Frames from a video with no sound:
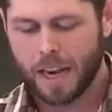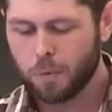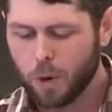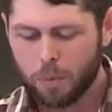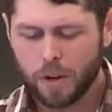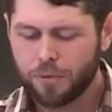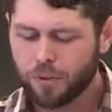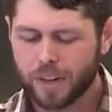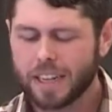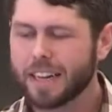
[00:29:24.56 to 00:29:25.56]
And when we
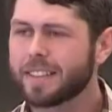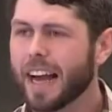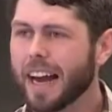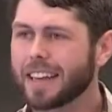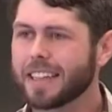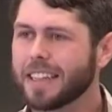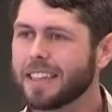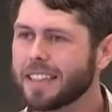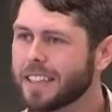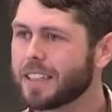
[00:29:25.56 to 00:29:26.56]
forget that
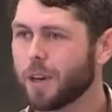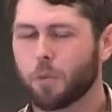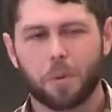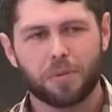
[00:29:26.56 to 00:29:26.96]
key detail,